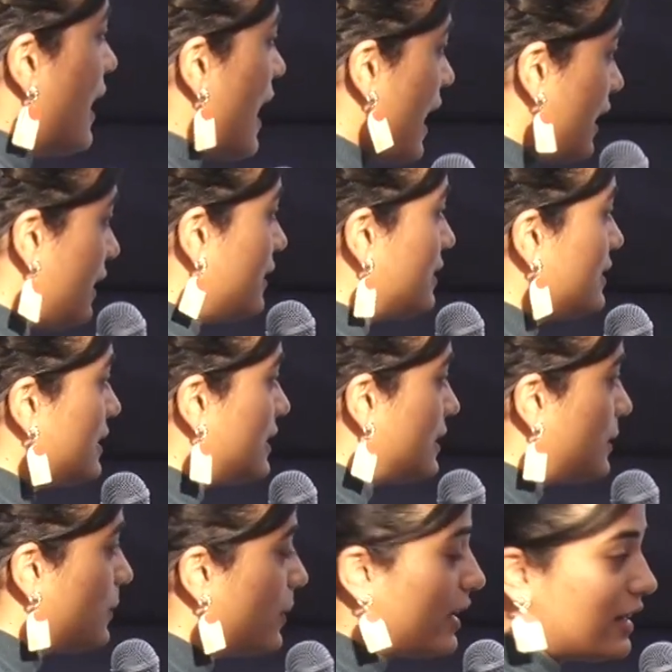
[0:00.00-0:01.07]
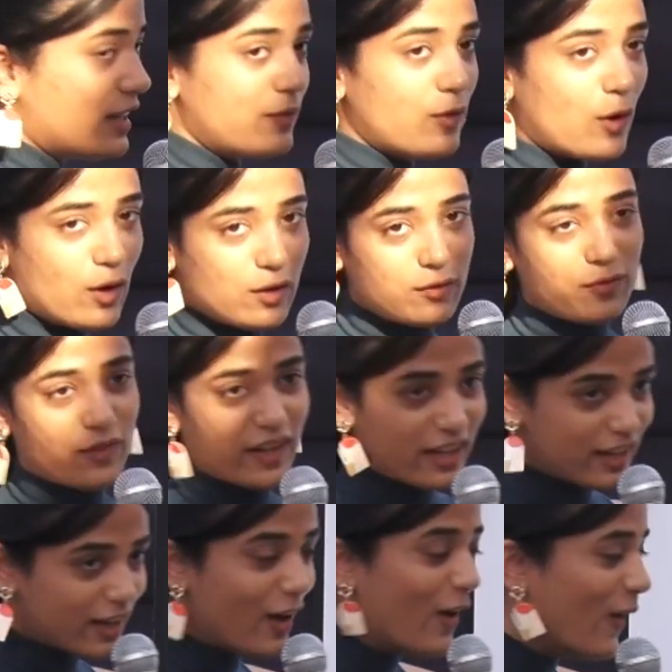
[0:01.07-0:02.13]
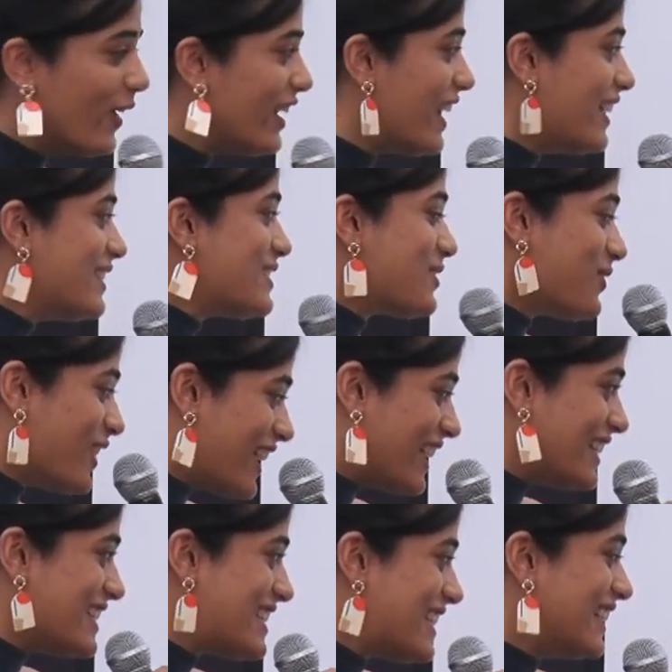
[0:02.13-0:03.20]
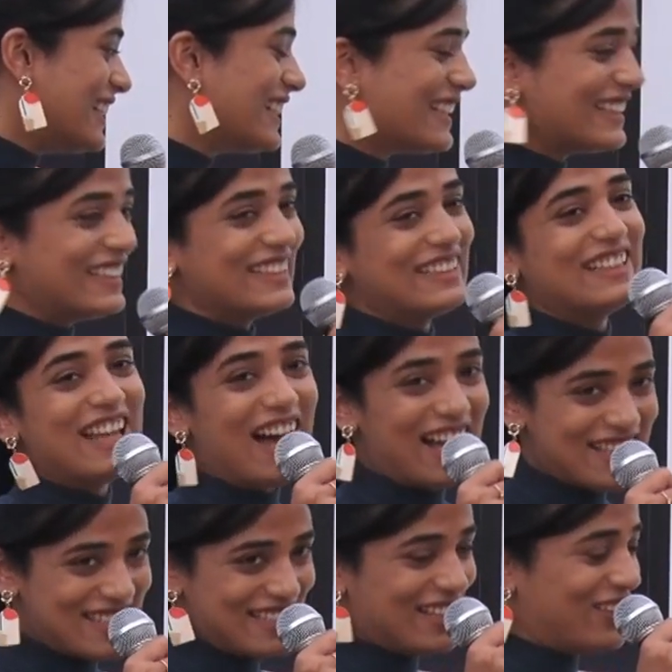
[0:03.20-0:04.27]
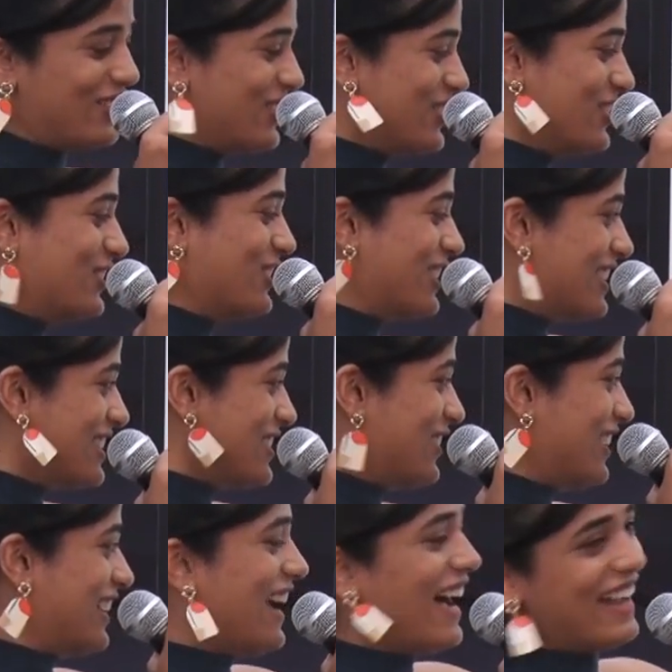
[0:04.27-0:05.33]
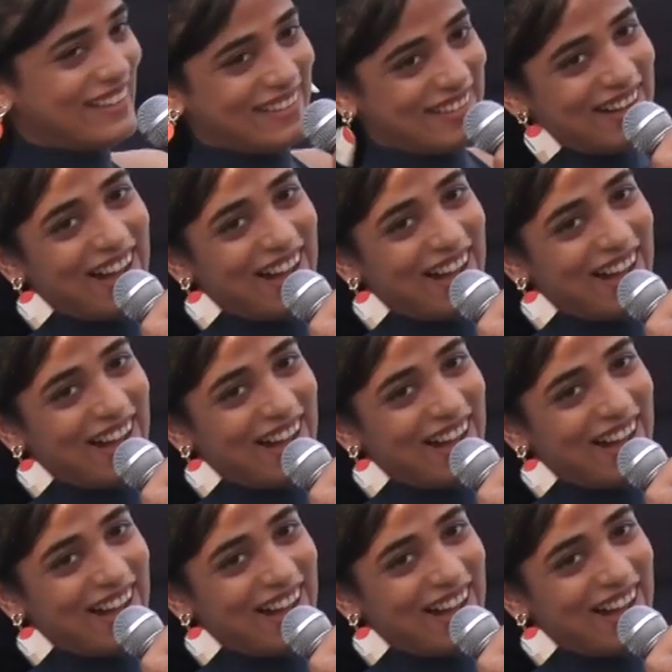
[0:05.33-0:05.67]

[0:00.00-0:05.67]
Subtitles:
And well, if all else fails, the last thing that you can do is you can hire an